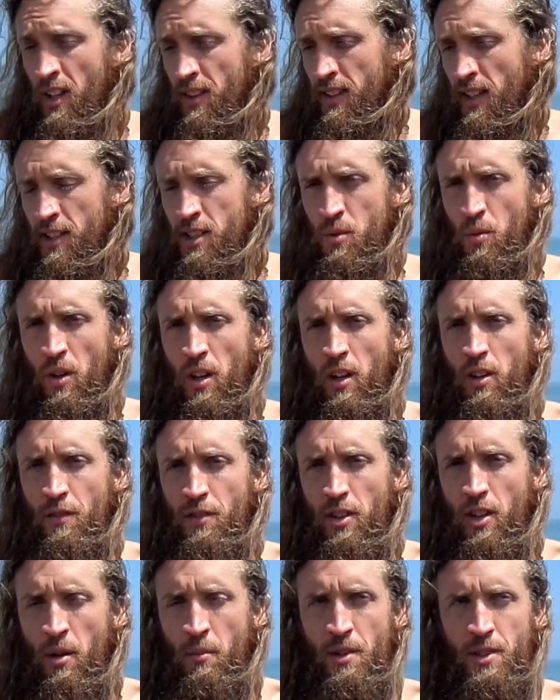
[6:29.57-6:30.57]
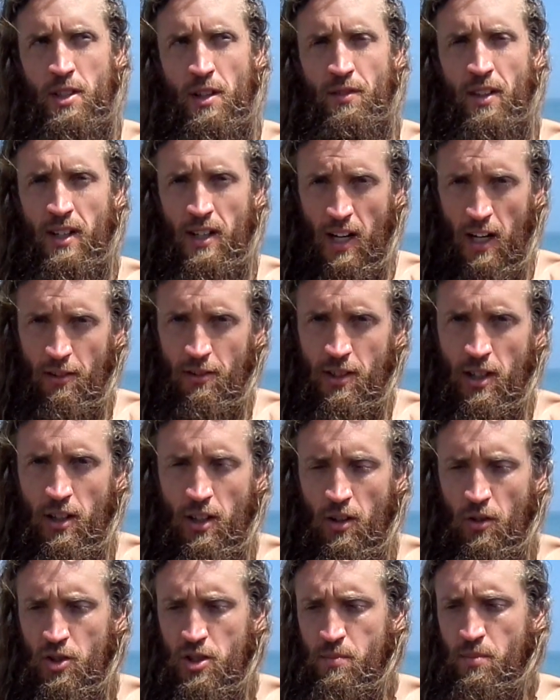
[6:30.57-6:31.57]
That's why I love to call myself a clarity
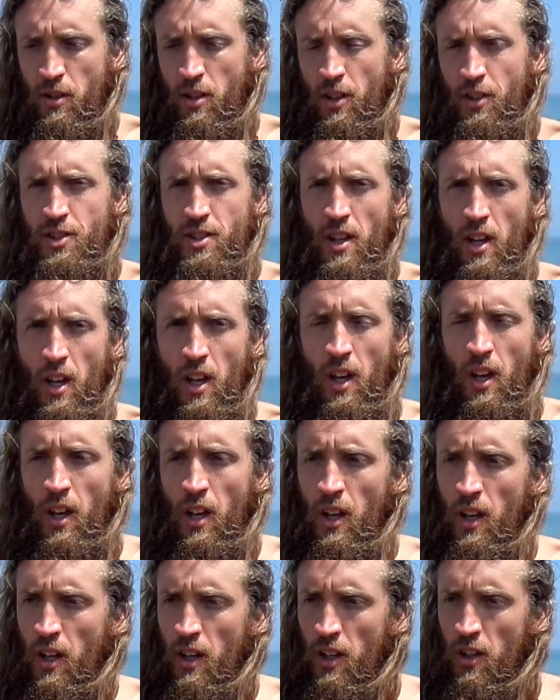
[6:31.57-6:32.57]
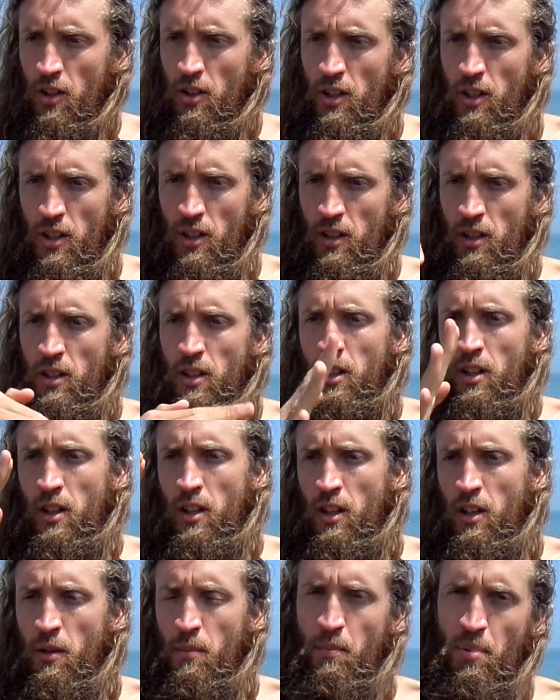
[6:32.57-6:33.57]
coach, because
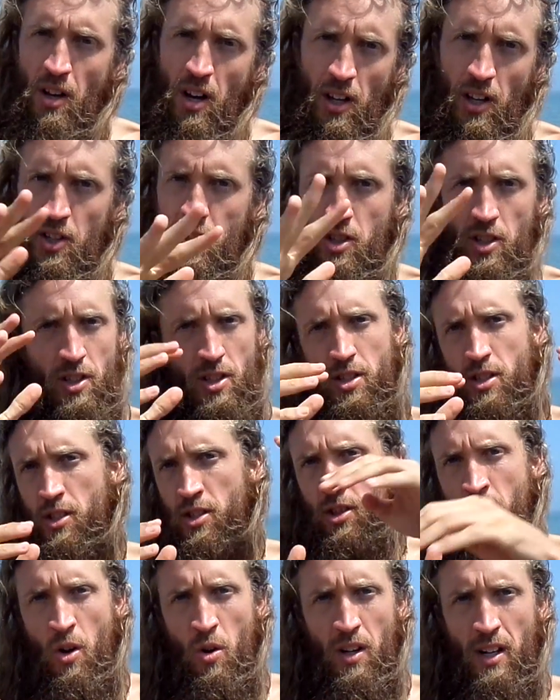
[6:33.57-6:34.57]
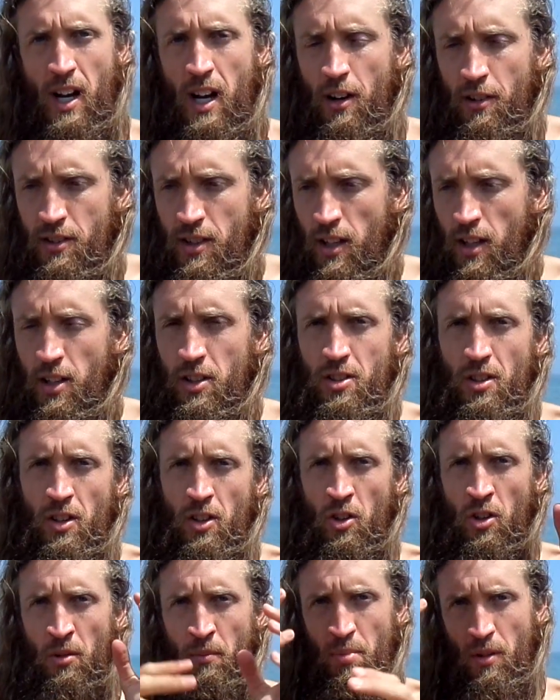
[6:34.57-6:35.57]
blockages, there's no clarity, so
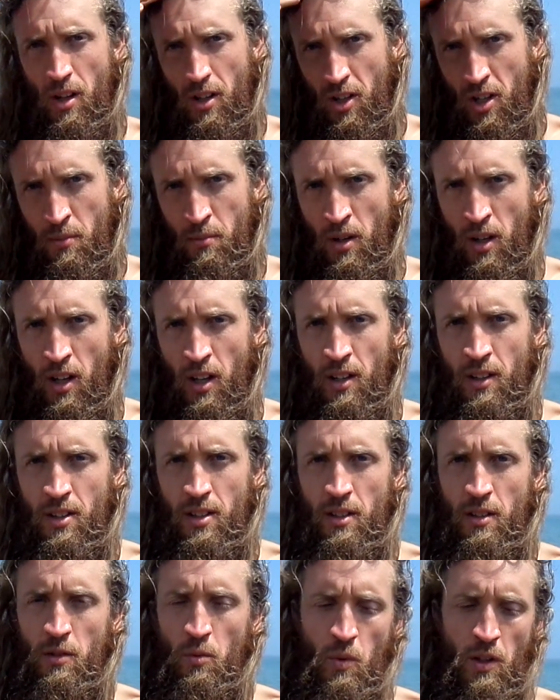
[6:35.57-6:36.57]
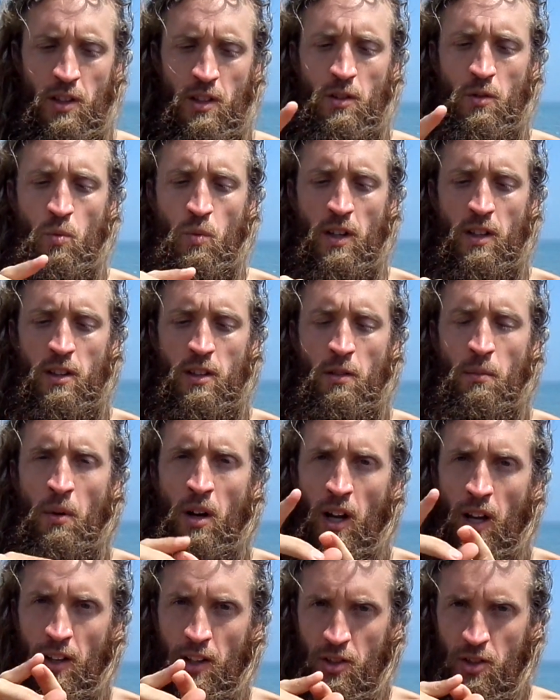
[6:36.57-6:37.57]
you unblock your mind. When the, when the
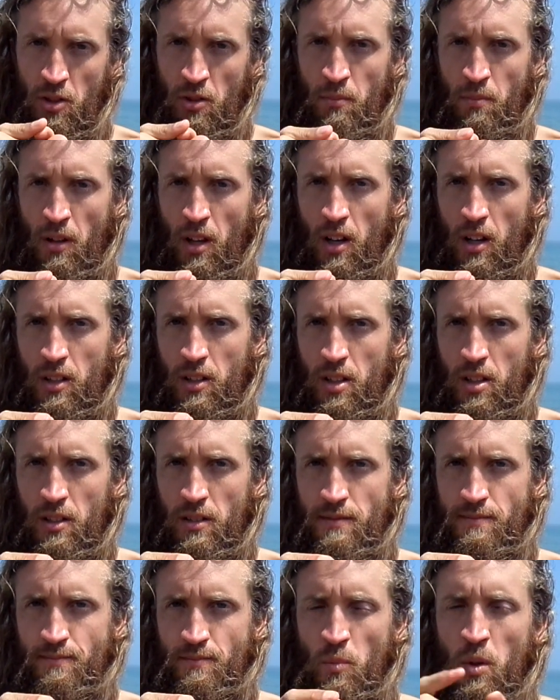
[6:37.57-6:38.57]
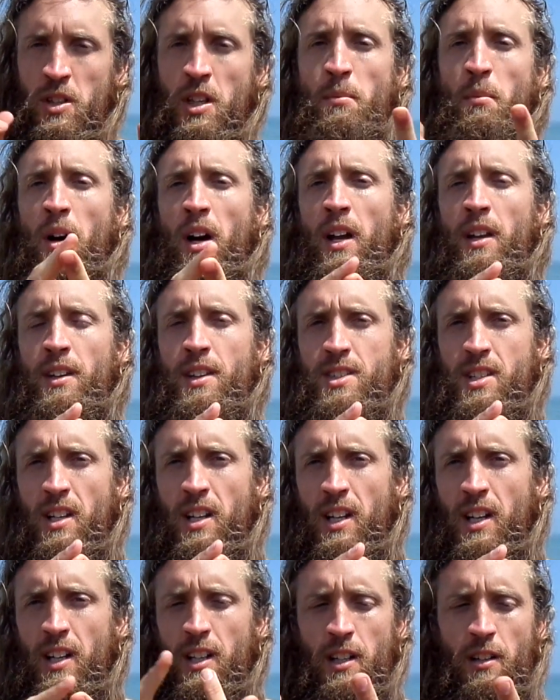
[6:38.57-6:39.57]
mind is unblocked, when the mind is
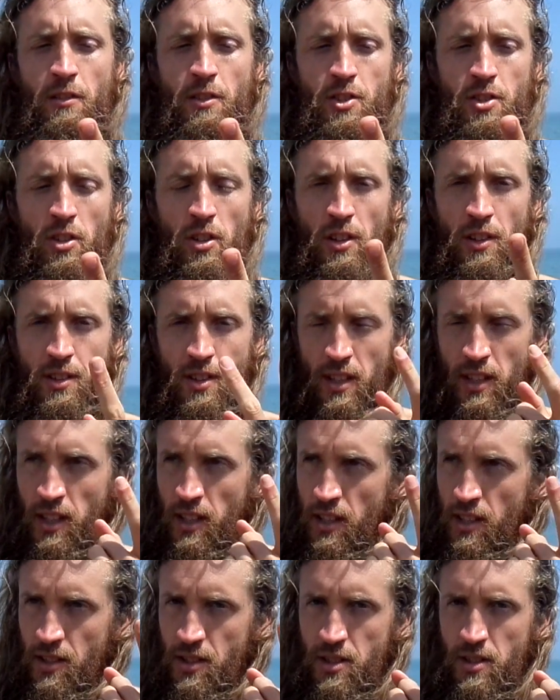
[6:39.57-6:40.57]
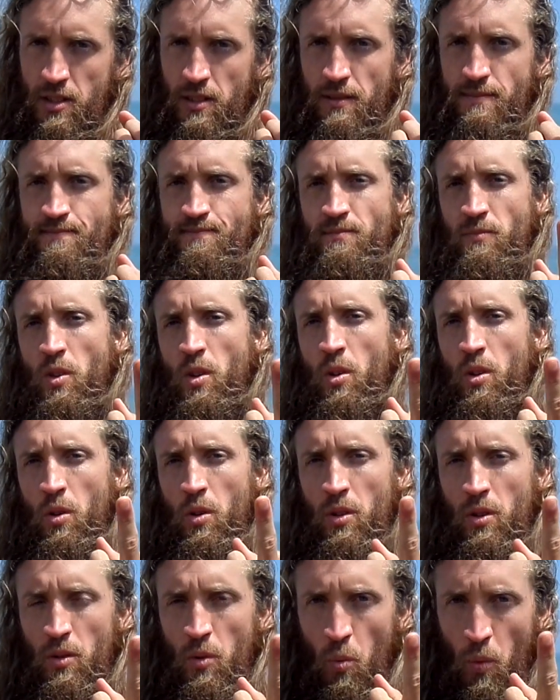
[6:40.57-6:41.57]
clear, the result is
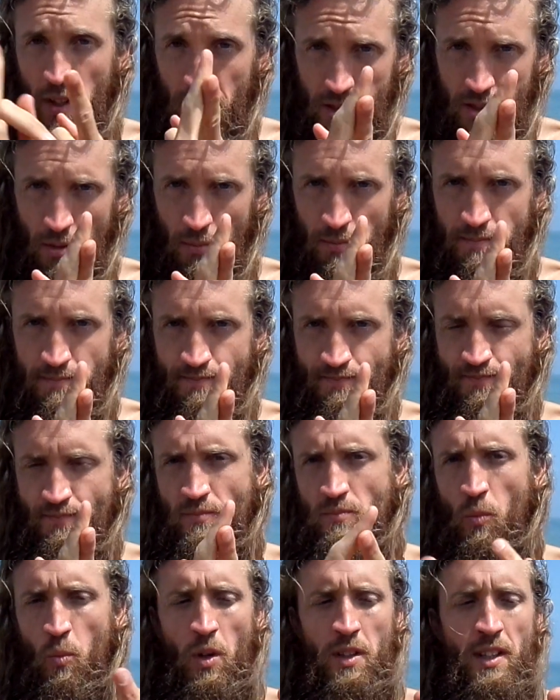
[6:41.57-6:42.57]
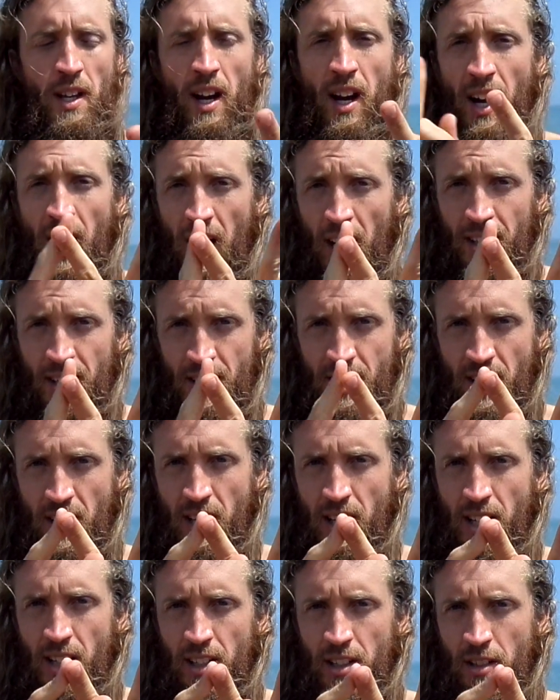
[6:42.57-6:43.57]
wisdom. When the heart is
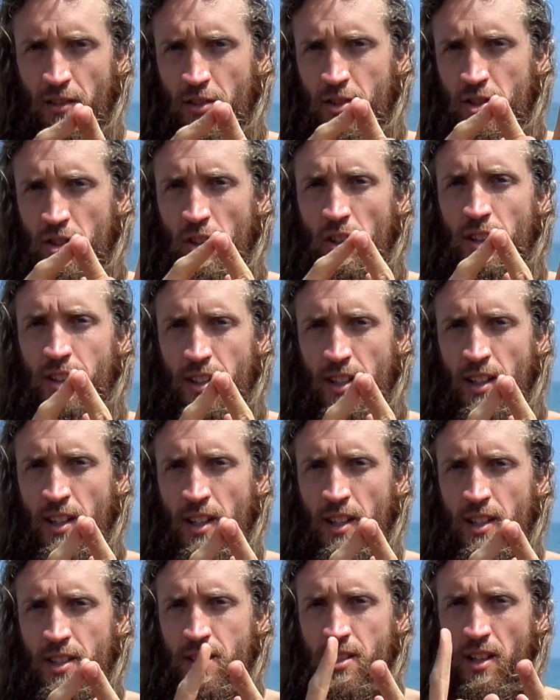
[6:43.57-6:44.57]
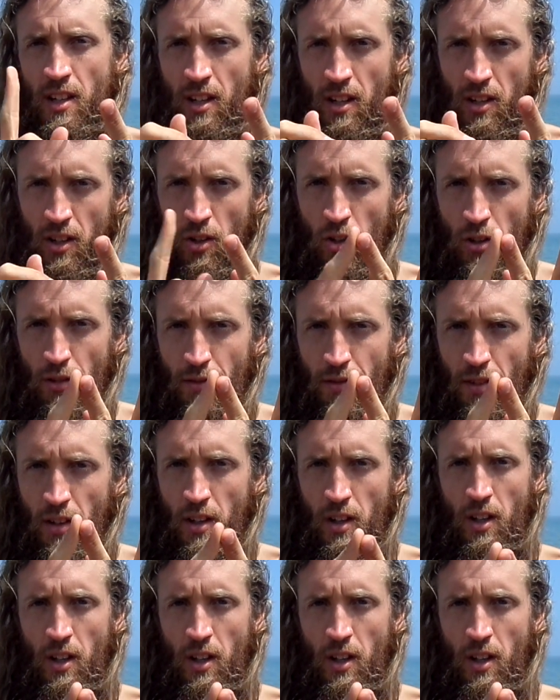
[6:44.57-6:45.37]
clear, the result is love.